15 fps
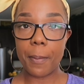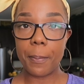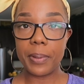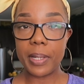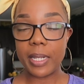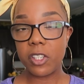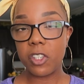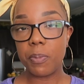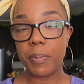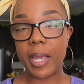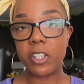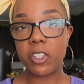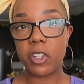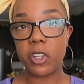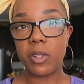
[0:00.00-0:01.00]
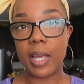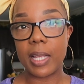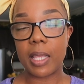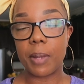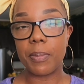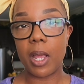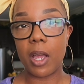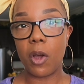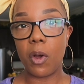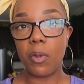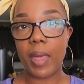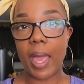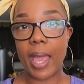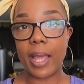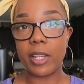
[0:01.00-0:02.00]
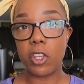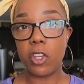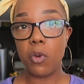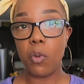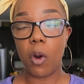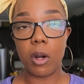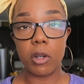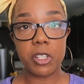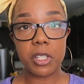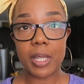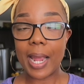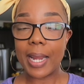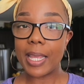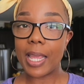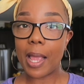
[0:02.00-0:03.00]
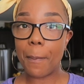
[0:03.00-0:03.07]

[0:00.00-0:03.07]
and please do make sure you let them know that you are signing